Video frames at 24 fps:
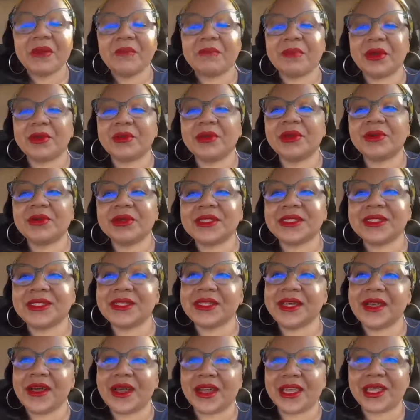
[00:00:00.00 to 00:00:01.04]
But we were just
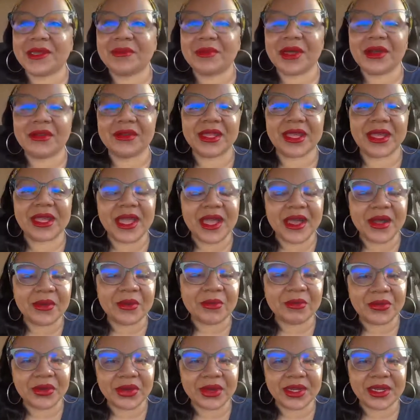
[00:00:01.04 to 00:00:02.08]
talking about like how
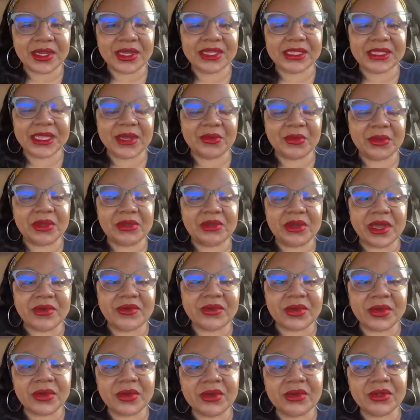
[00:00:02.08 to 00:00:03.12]
important it is that when you have
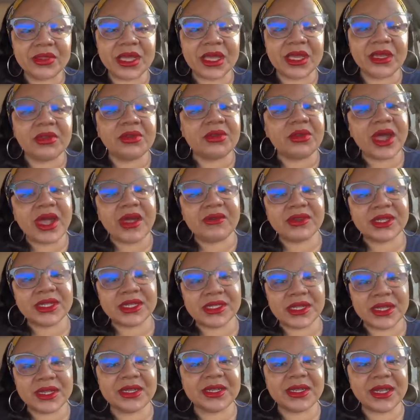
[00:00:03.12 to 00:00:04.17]
a goal that you have to
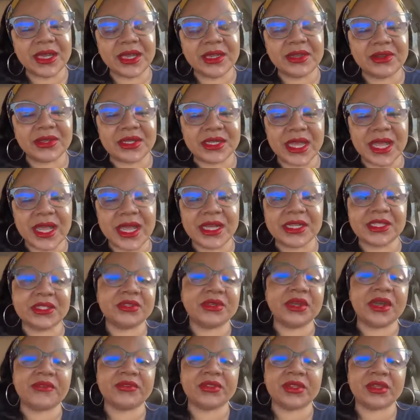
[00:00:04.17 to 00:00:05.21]
delegate your tasks,
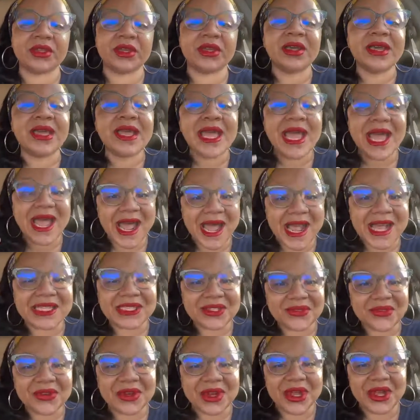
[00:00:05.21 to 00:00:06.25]
you have to
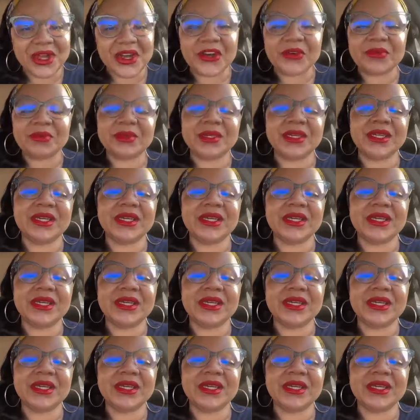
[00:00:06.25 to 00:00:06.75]
ask for help,